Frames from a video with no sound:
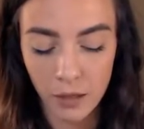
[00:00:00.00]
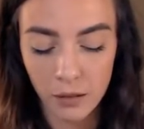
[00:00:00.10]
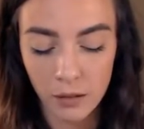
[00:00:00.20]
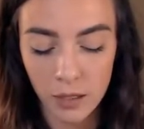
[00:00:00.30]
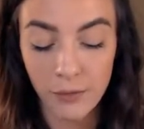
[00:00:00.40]

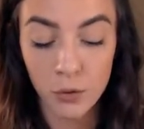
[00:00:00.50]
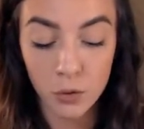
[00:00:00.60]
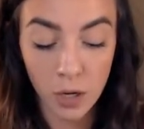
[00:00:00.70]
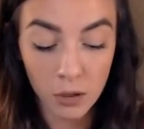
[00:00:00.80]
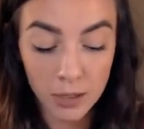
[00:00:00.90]
If you
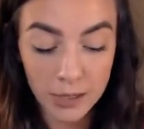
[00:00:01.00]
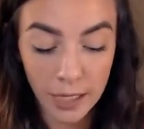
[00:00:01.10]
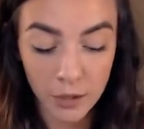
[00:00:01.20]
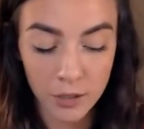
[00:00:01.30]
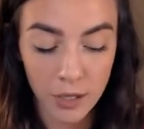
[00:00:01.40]
struggle
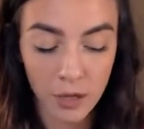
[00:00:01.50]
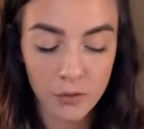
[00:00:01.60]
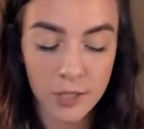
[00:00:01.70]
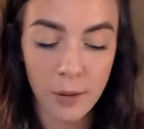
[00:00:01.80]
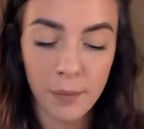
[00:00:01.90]
inside yourself,
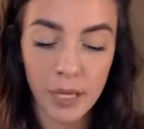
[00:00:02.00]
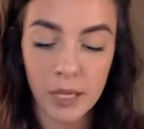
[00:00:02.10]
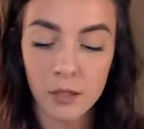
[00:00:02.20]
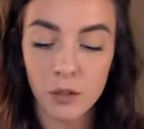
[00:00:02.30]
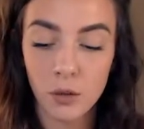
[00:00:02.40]
stepping
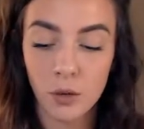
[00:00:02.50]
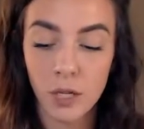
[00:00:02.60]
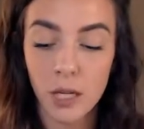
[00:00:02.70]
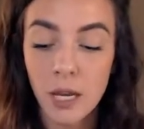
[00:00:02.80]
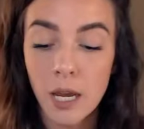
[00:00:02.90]
into
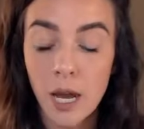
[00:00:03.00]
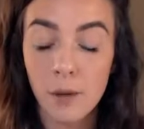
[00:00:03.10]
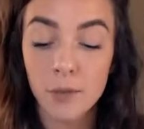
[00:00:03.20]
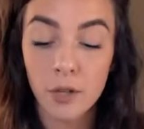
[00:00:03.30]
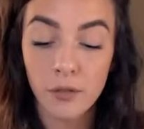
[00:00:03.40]
an
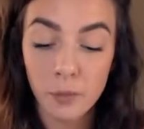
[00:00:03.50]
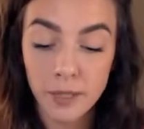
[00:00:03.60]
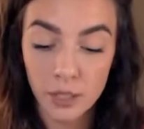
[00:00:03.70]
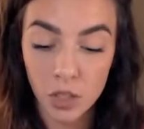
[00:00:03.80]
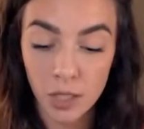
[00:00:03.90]
observer
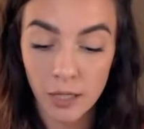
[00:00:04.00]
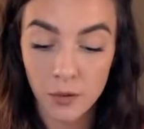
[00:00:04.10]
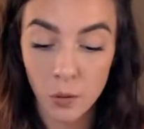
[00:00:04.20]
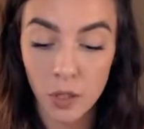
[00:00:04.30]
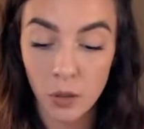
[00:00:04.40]
position gives
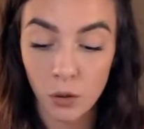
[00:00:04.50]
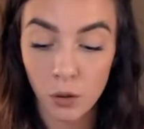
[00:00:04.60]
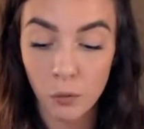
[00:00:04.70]
you a new,